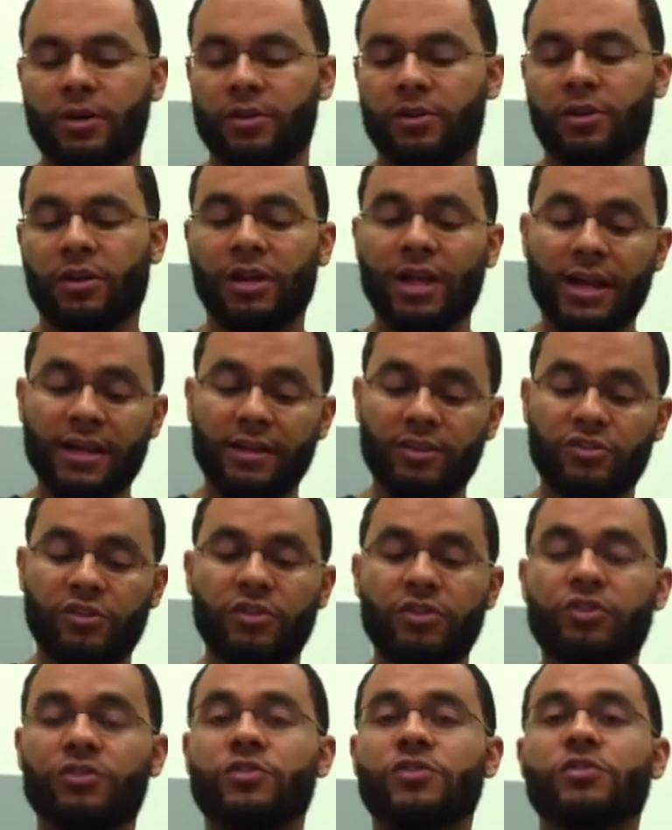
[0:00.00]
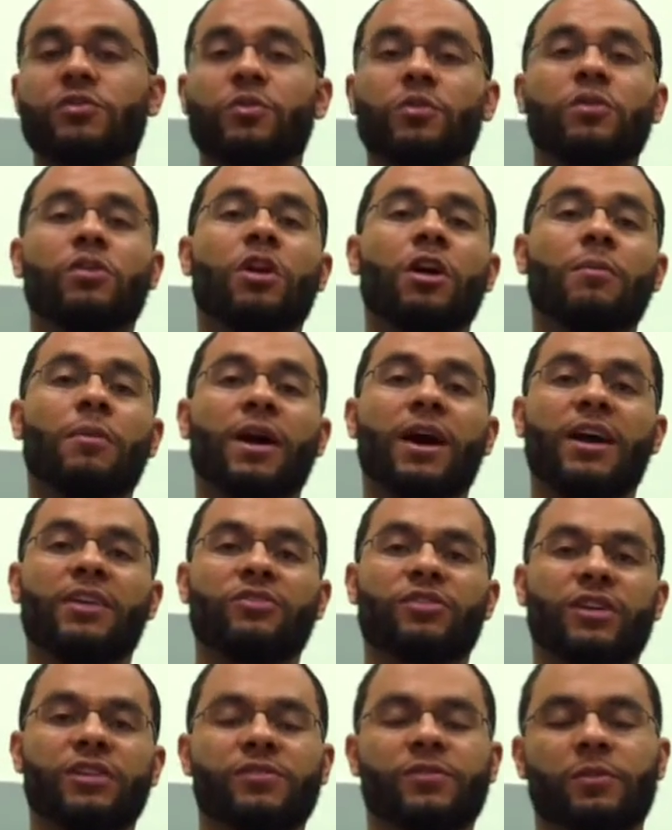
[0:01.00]
Your glycogen, your stored
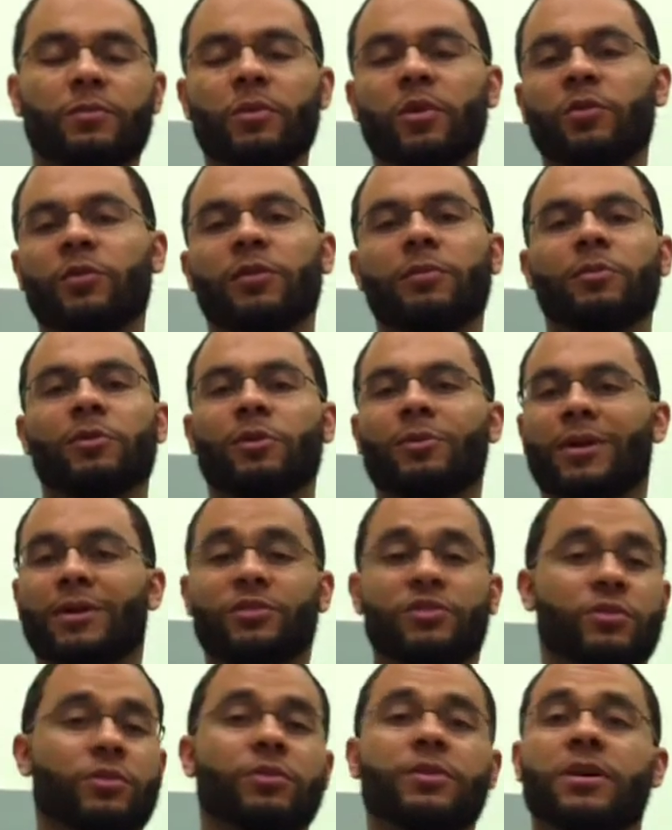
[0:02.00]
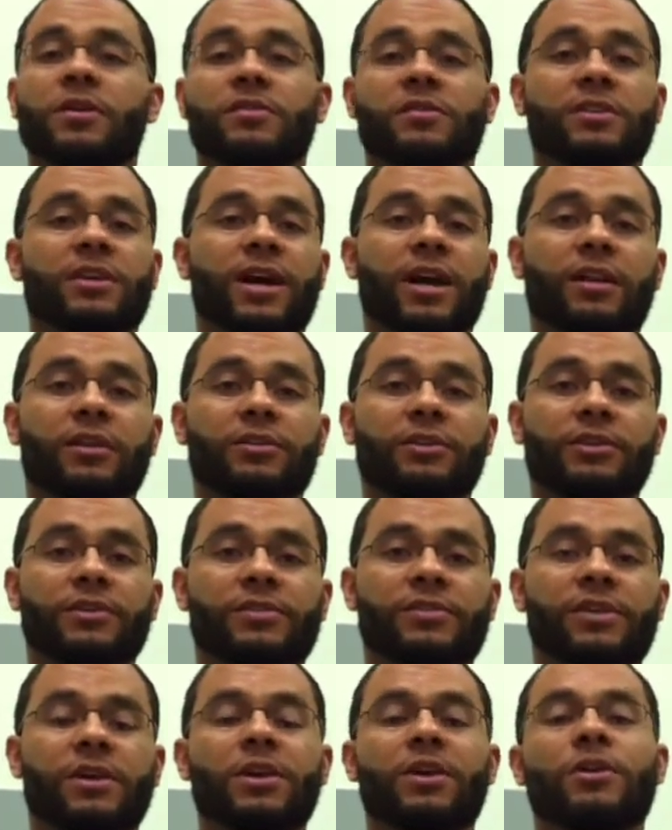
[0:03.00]
carbohydrates, for most people are around 2,000
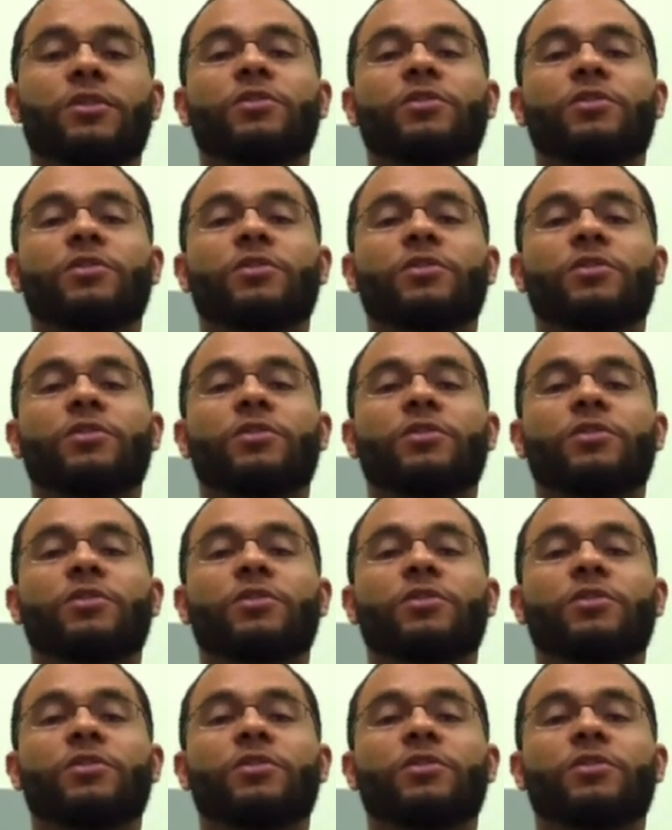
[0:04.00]
calories.